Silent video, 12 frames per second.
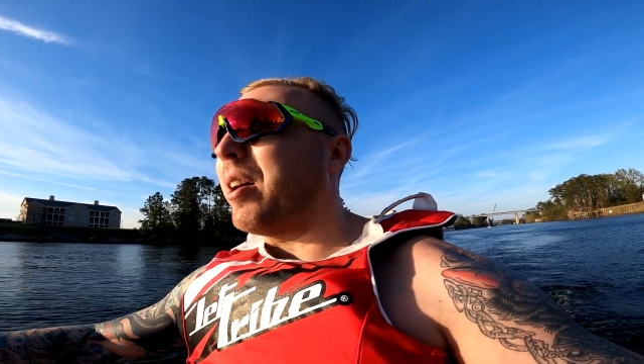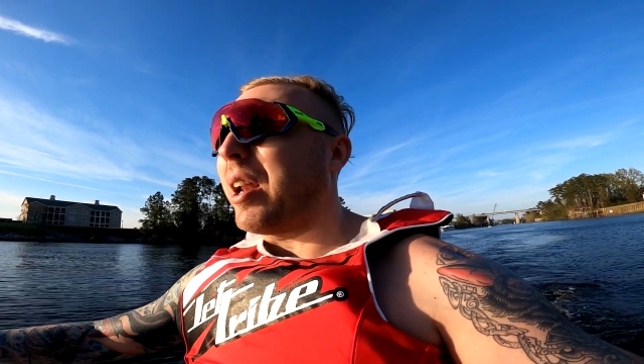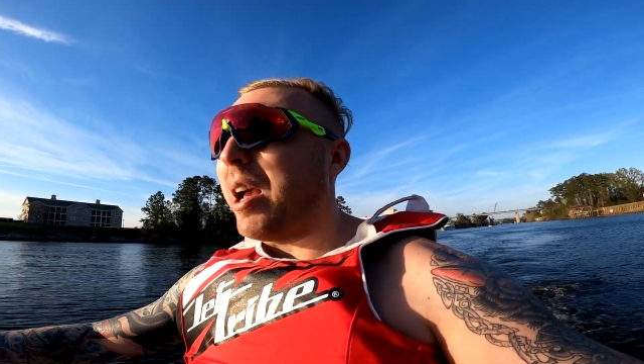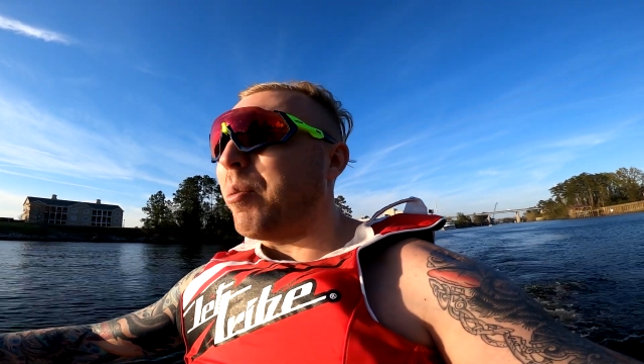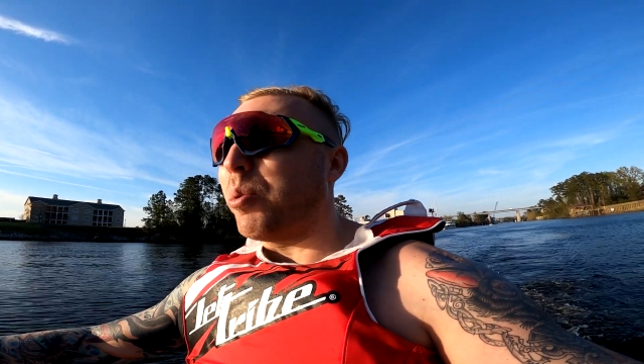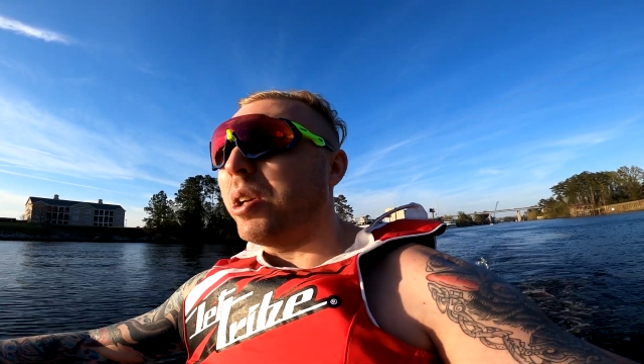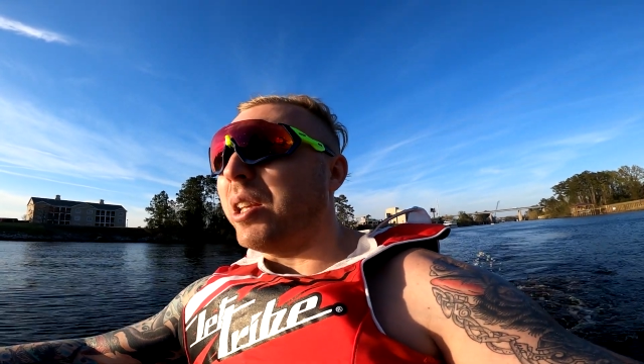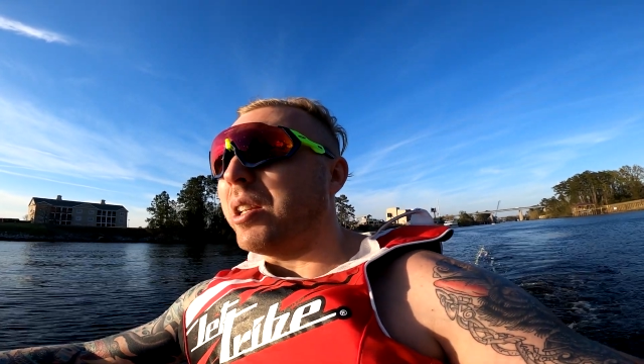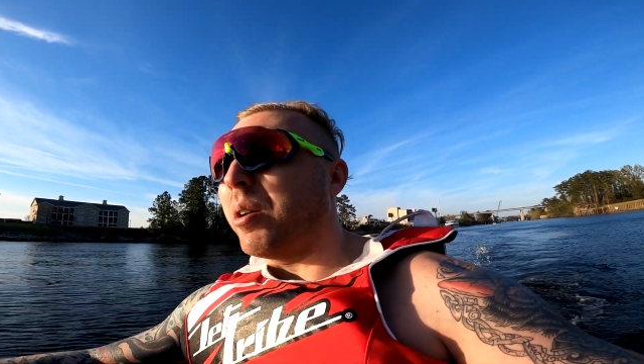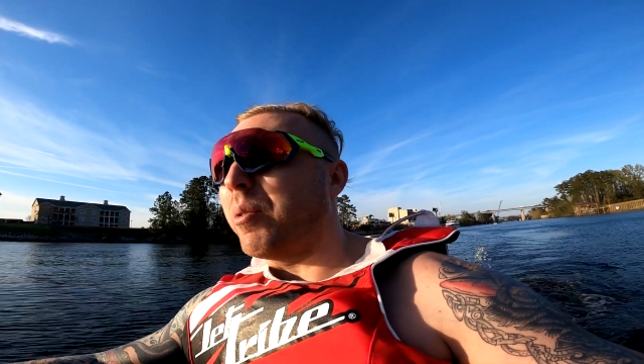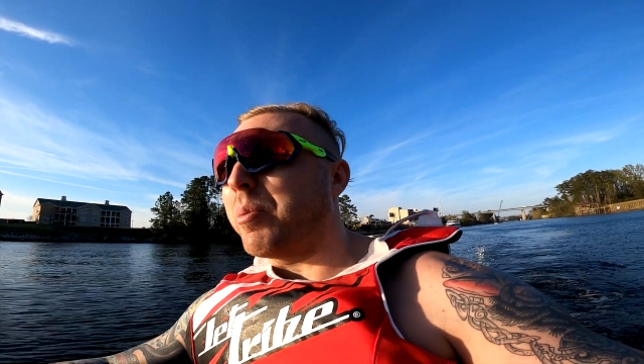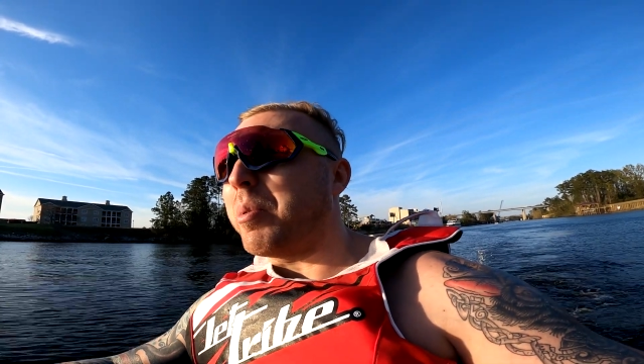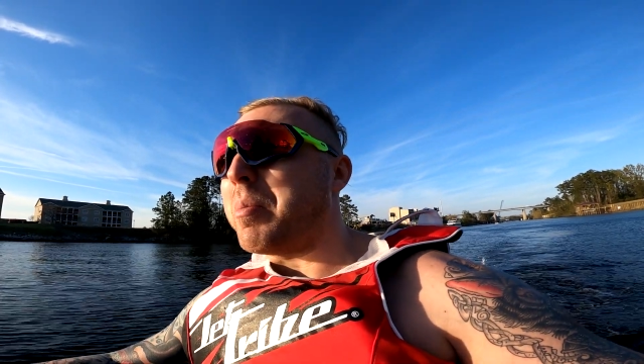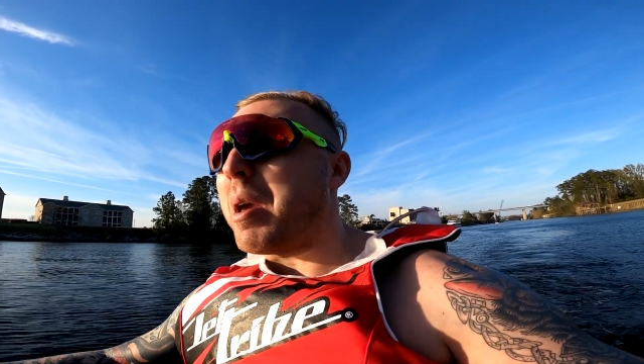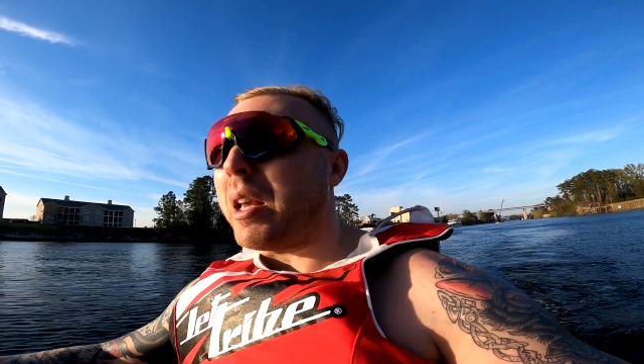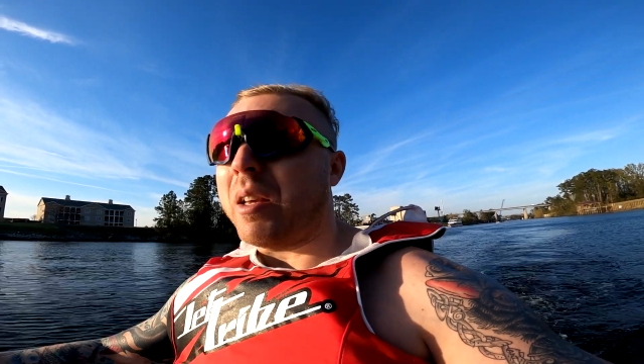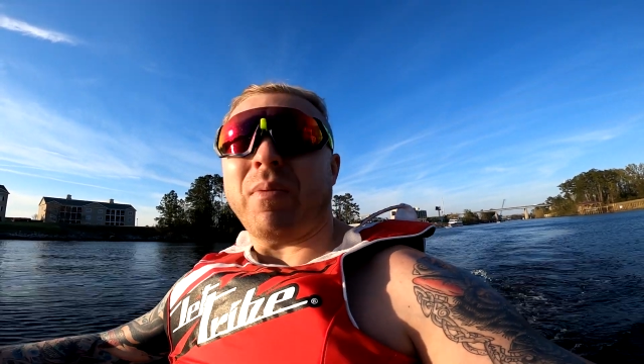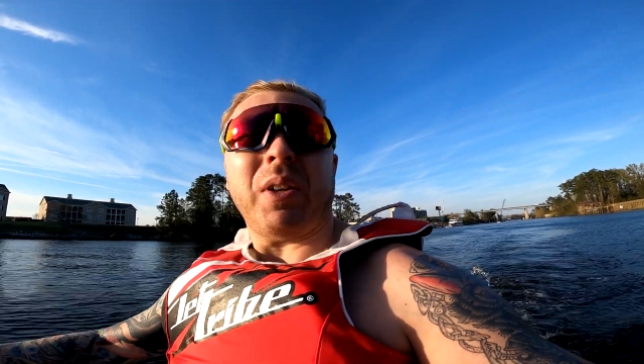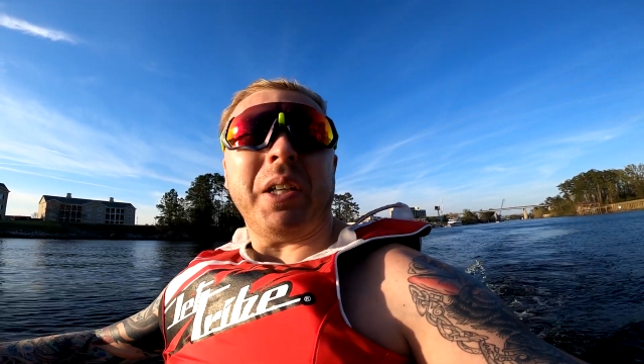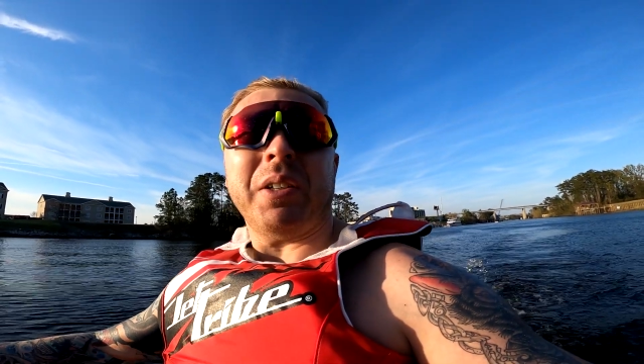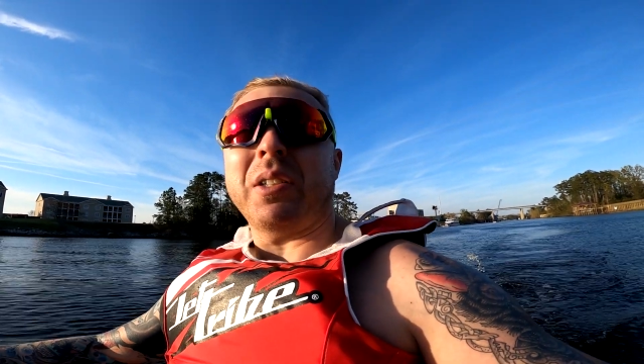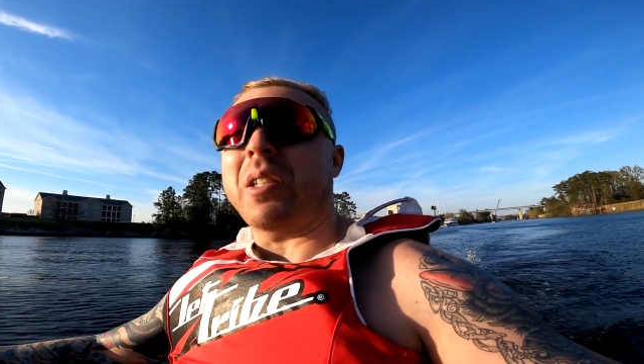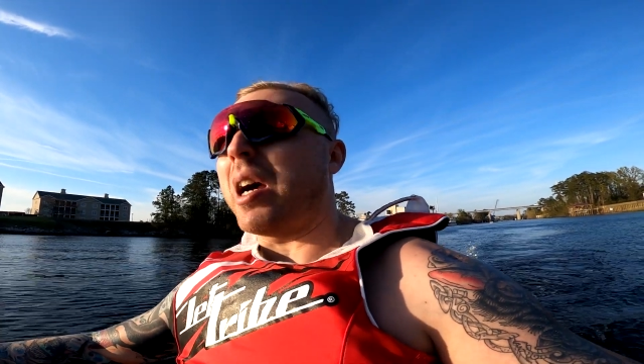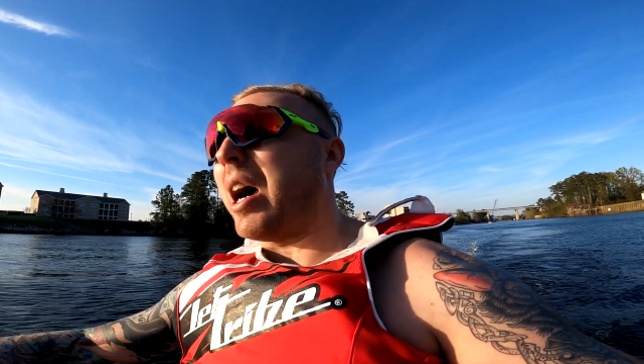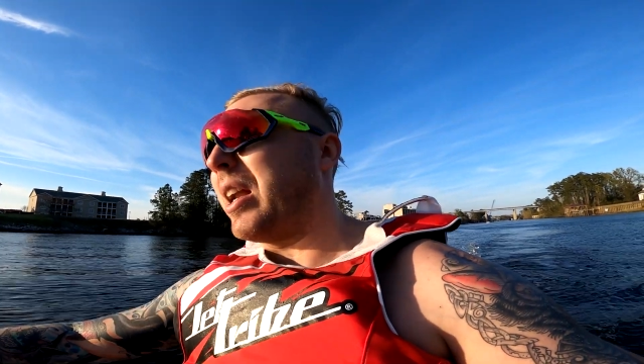and I really don't want to be making videos